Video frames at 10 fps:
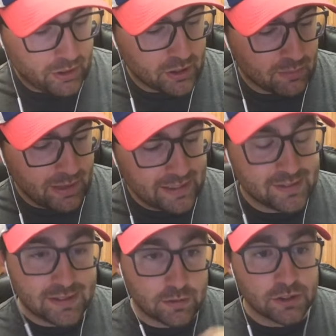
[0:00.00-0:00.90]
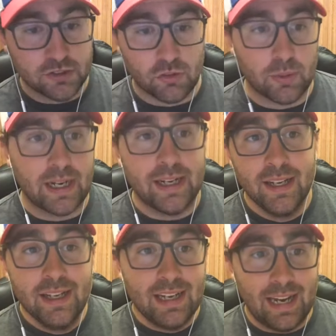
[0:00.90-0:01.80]
but you can buy a Series 3
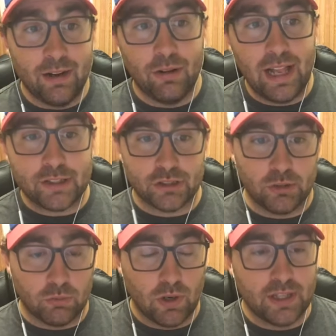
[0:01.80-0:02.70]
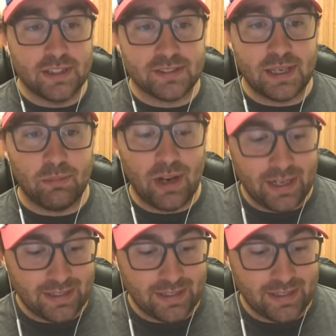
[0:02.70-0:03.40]
and it'll actually run the same way.